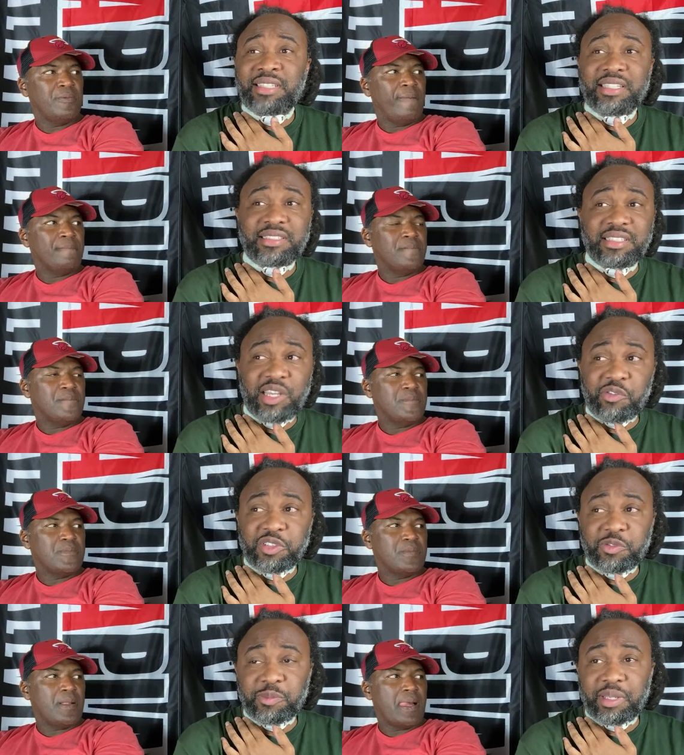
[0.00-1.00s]
Speaker 1: it's a
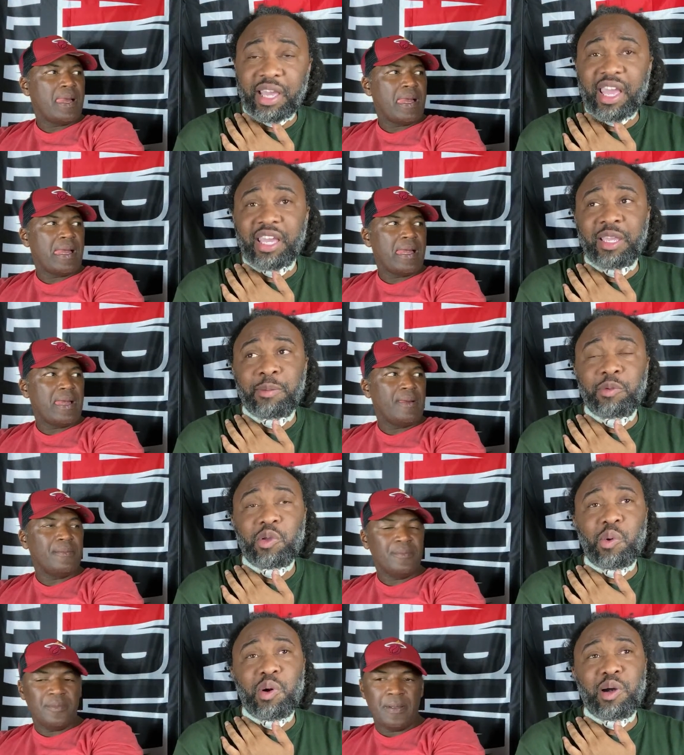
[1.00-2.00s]
difference from the game. You
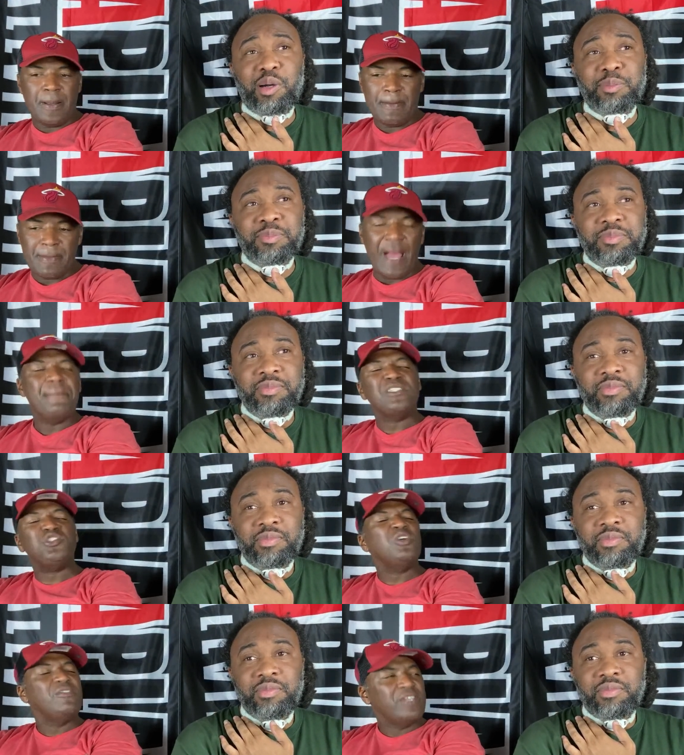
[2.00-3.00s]
know. Um,
Speaker 2: I
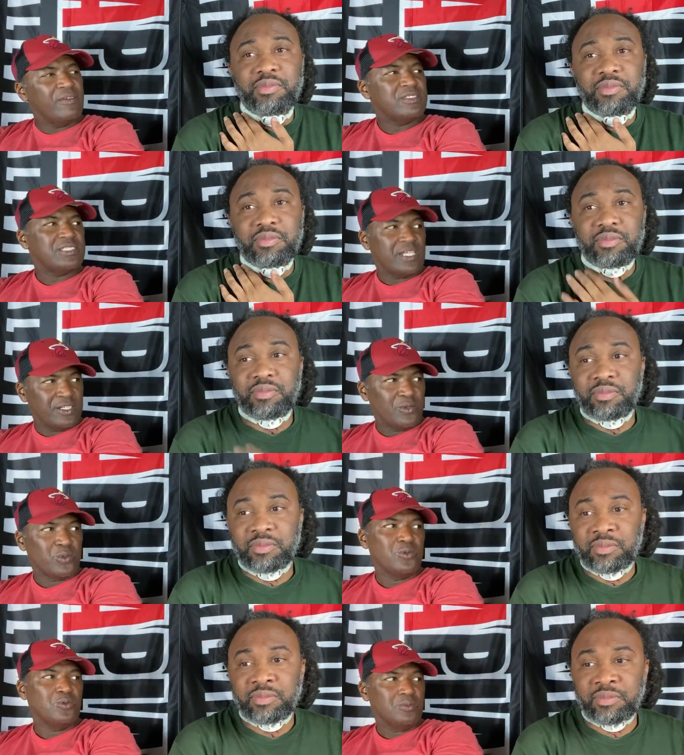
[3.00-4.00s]
bet you have never sat in a
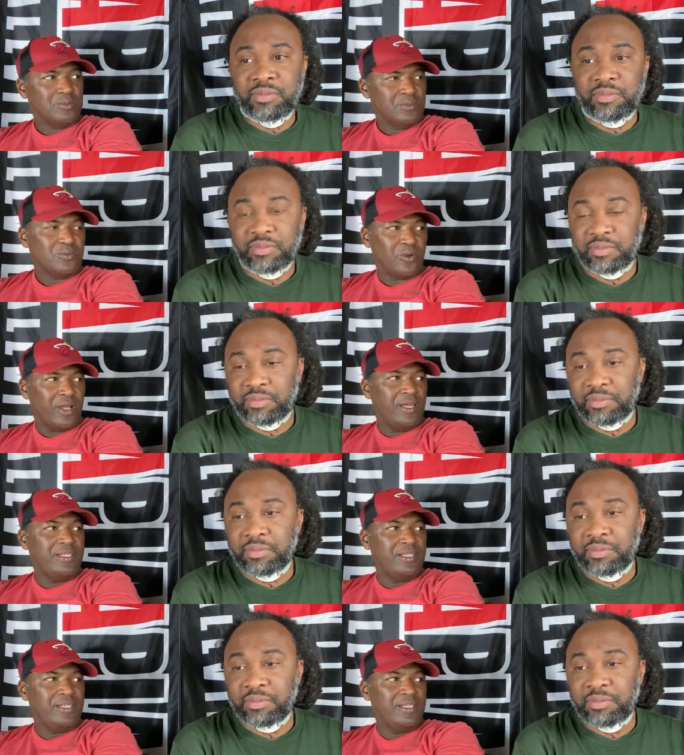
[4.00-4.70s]
room, right,